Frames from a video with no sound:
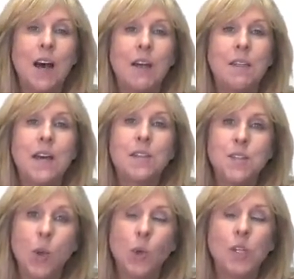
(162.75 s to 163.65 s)
That is
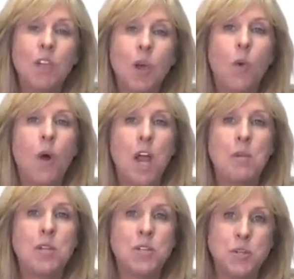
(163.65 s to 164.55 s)
the only
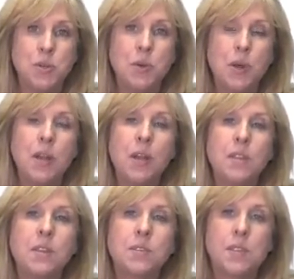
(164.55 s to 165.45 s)
requirement to
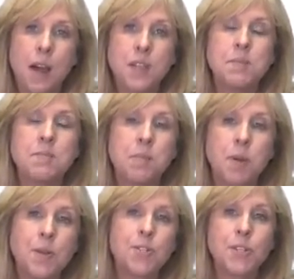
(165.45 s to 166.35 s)
this concept of
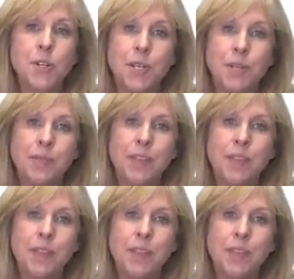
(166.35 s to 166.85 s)
personhood.